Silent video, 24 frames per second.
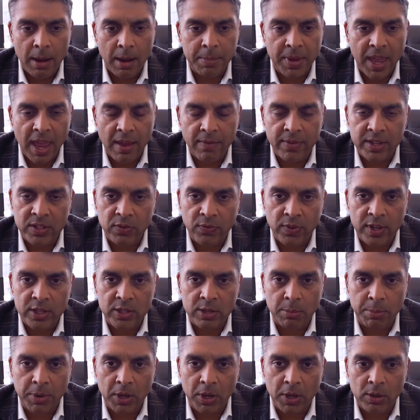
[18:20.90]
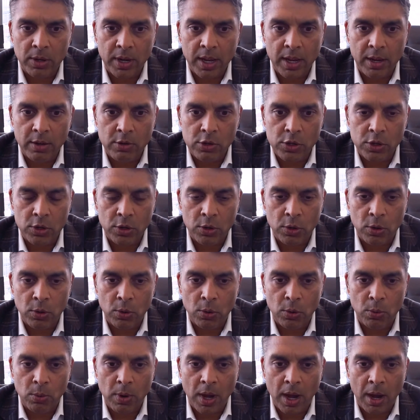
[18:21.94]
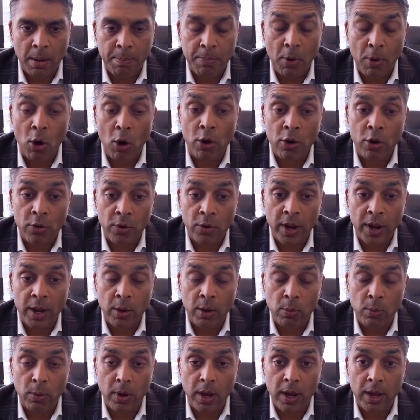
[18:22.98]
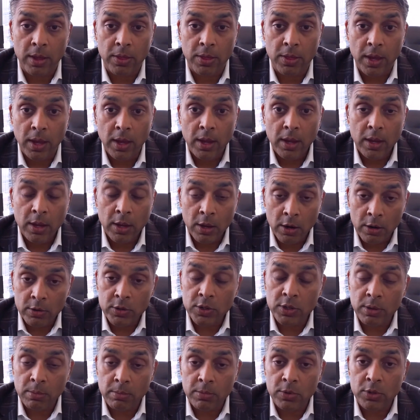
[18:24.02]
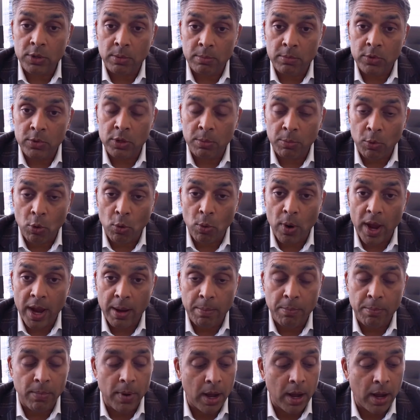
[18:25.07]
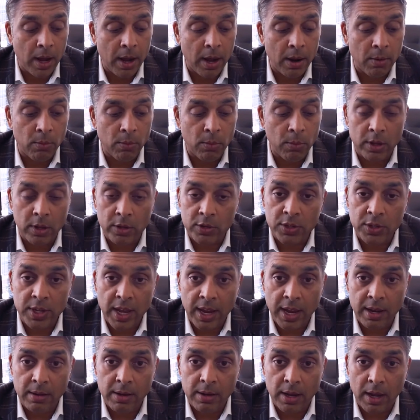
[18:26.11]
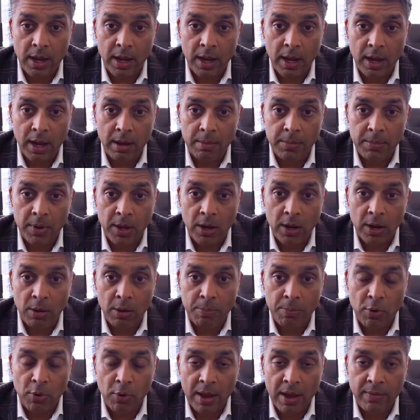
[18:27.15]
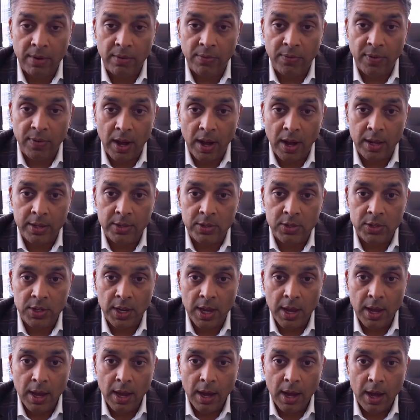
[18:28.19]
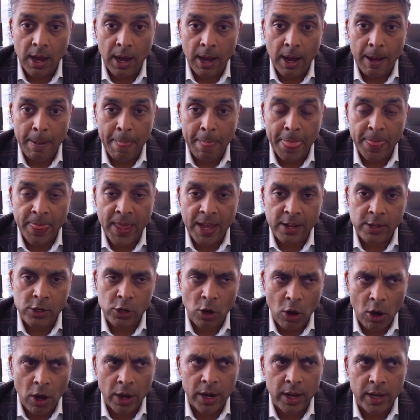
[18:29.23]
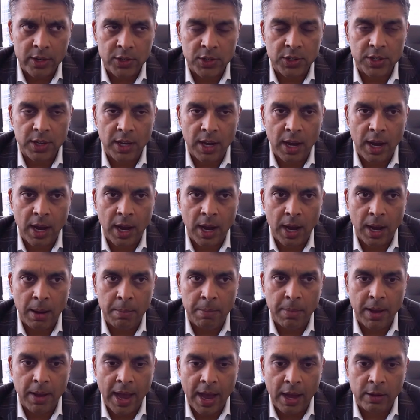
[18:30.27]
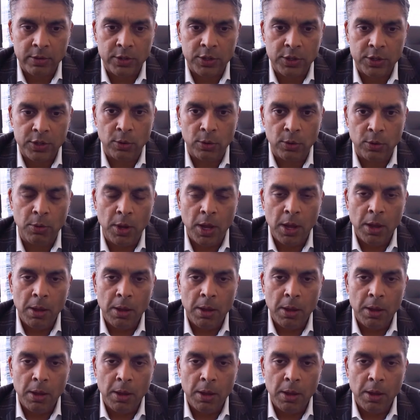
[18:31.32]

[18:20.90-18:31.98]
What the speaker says: gave us visibility to partnering with some great real estate private funds that taught us how to